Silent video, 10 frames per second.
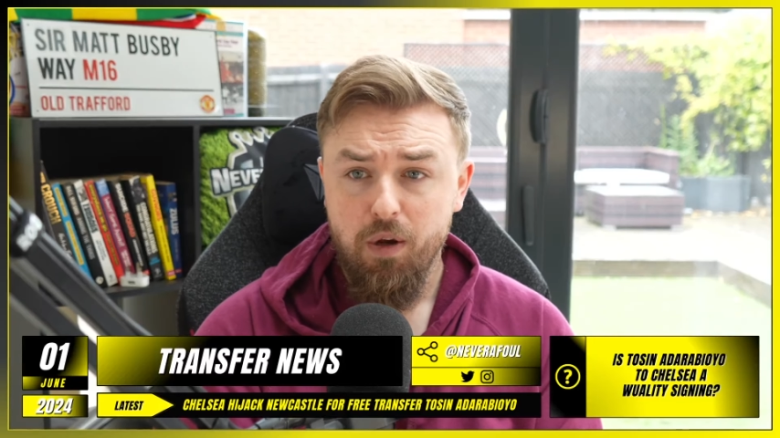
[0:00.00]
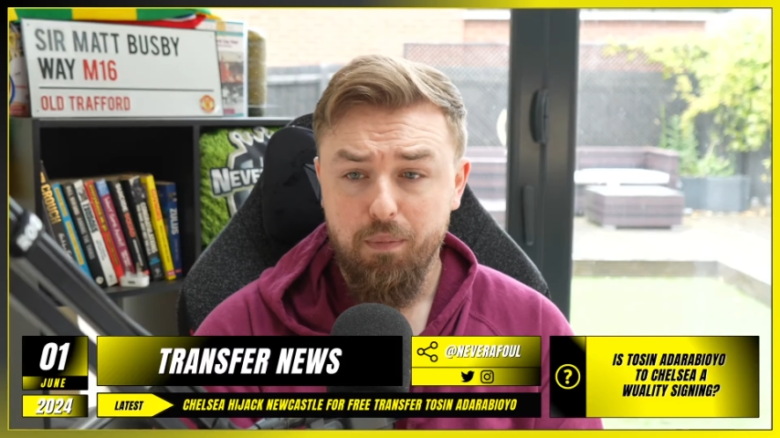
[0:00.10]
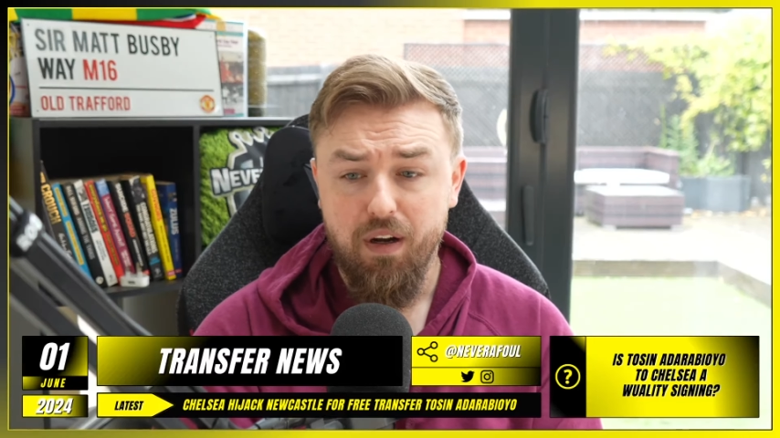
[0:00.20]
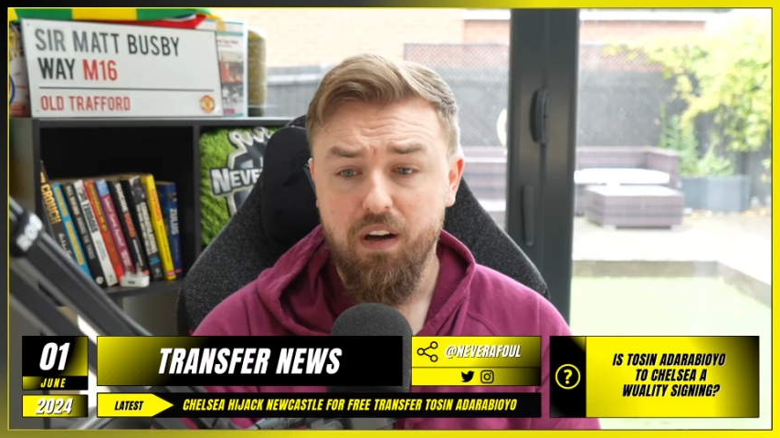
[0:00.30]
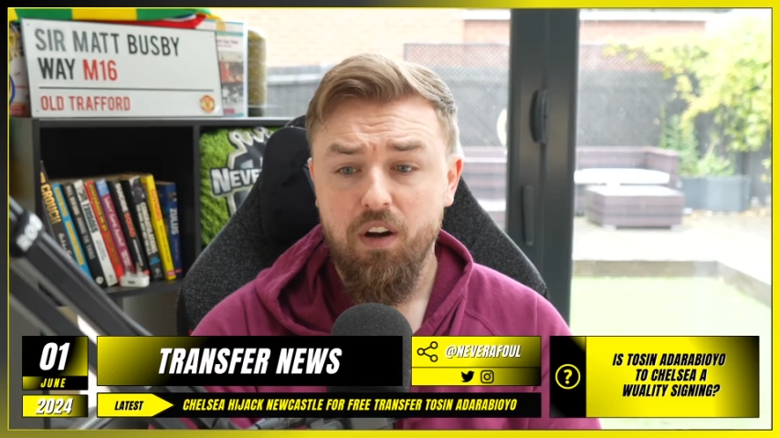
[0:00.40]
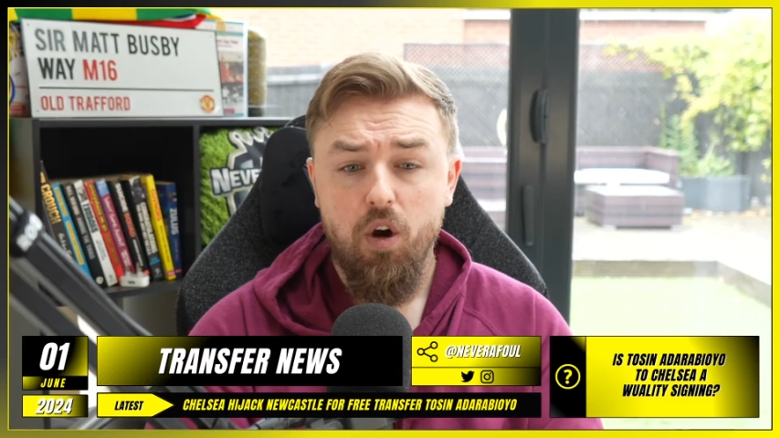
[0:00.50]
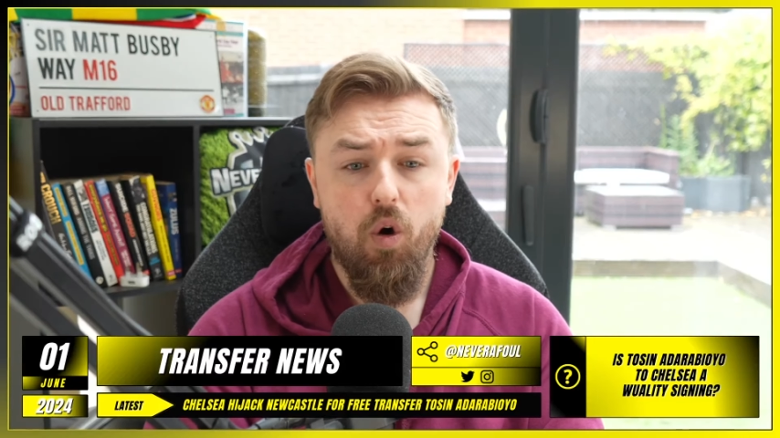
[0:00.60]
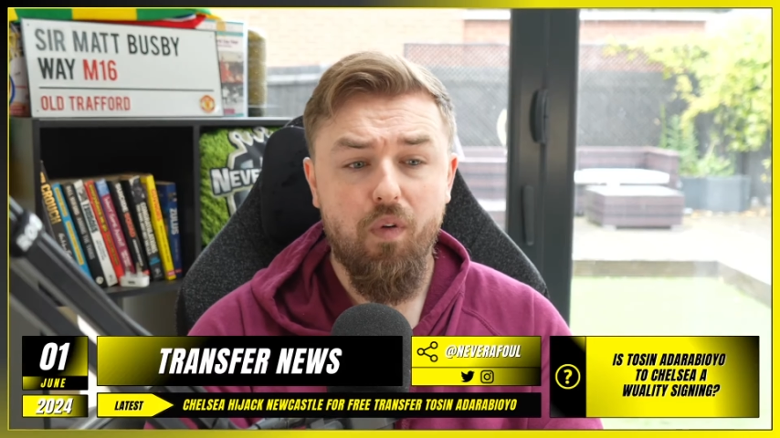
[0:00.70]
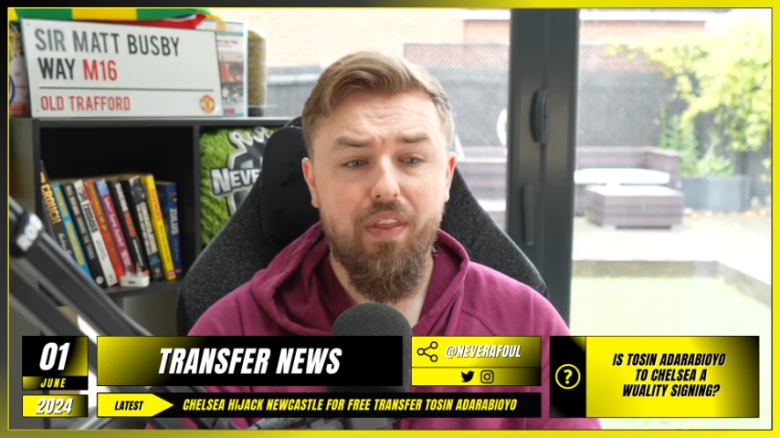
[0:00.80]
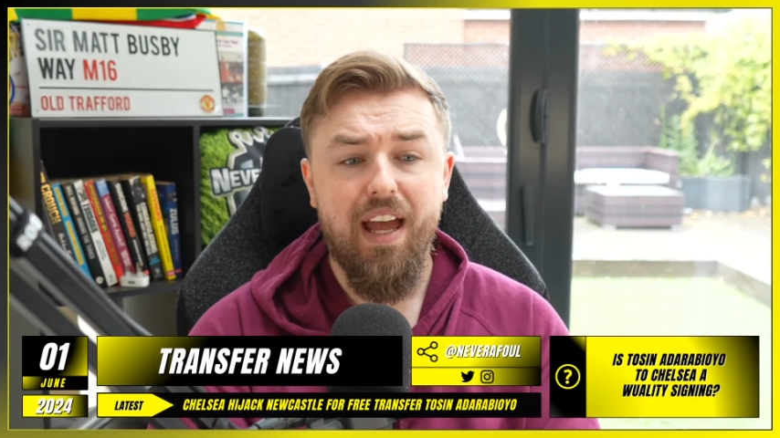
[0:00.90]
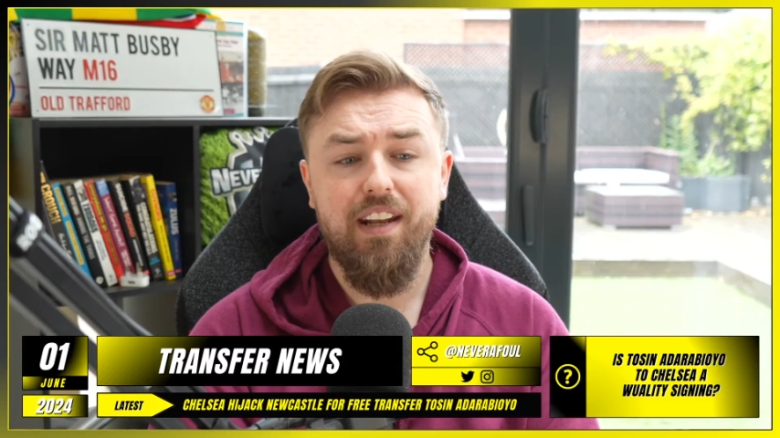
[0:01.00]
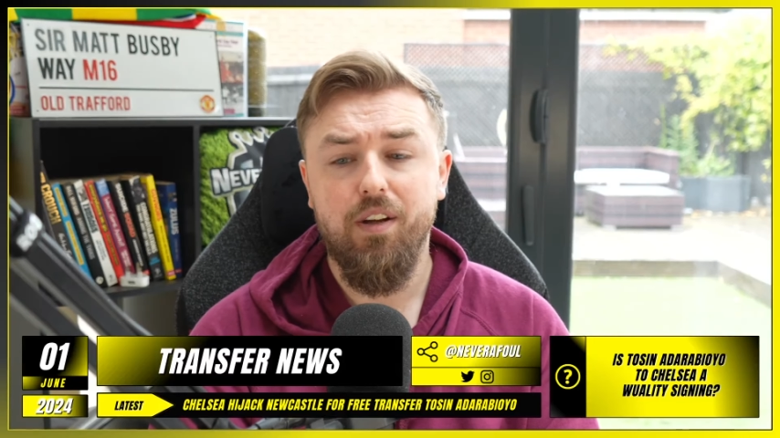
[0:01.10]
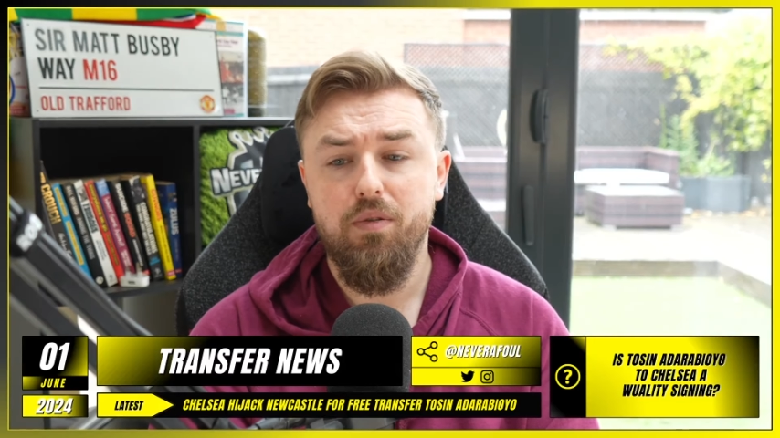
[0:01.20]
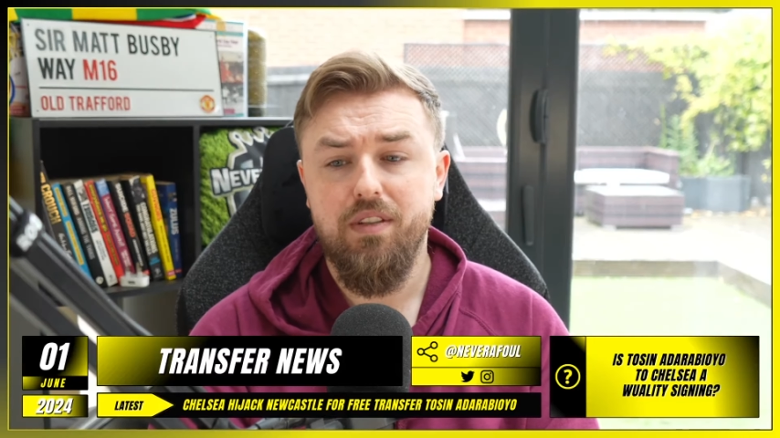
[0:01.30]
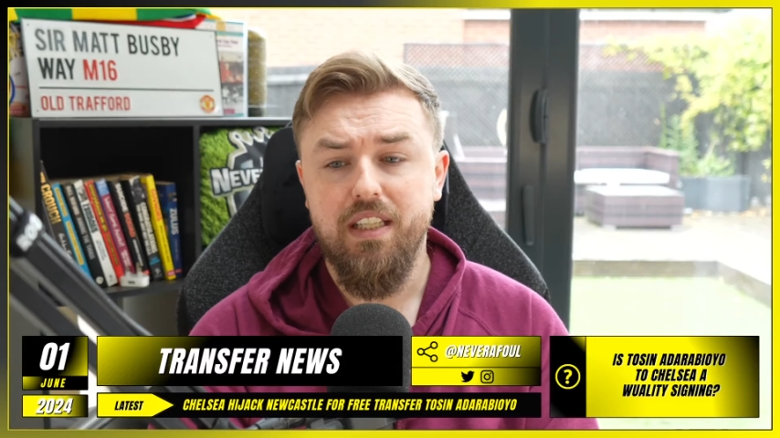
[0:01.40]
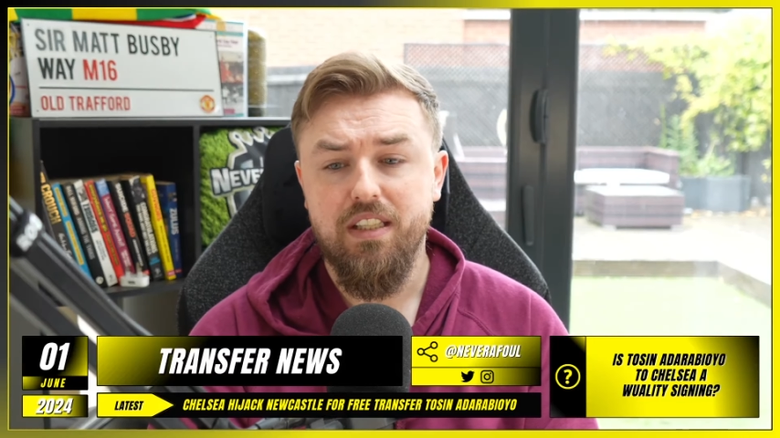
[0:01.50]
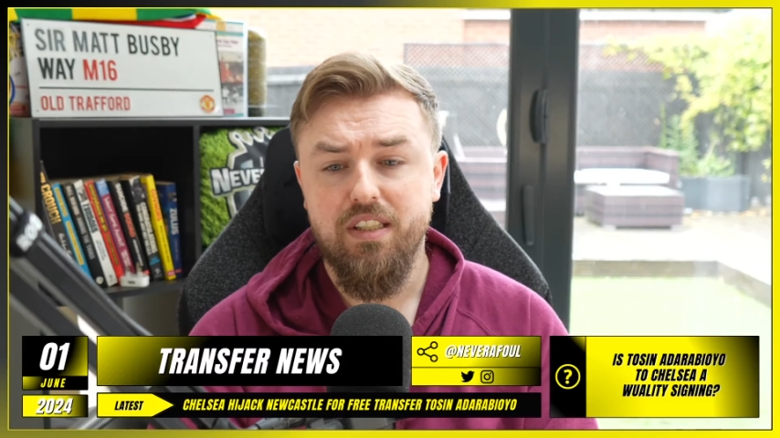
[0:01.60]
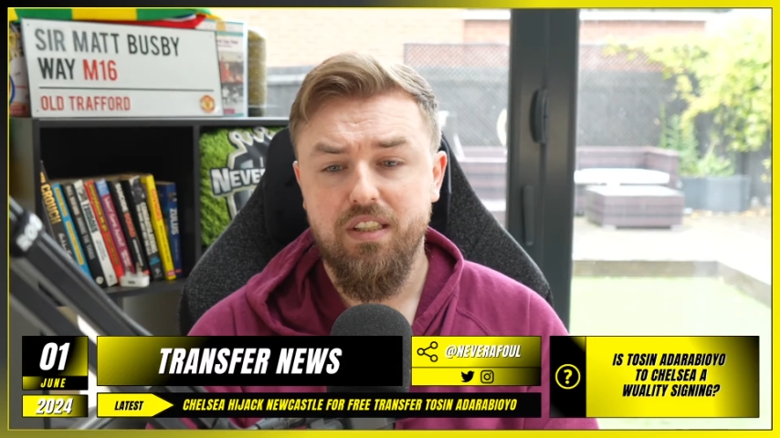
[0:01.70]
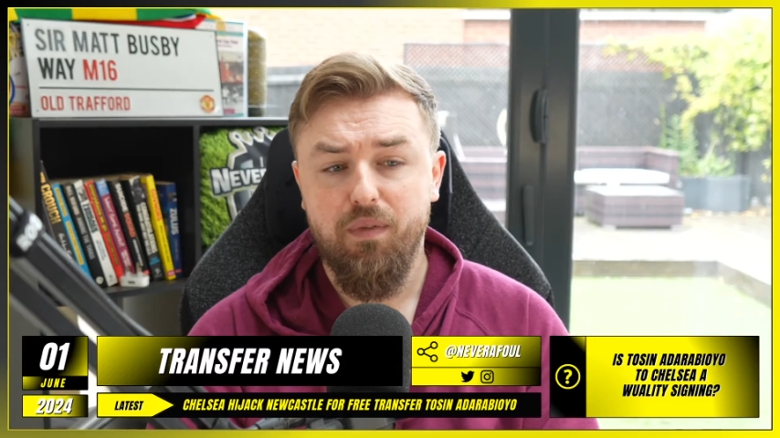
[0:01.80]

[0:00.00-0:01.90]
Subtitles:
But on that notice,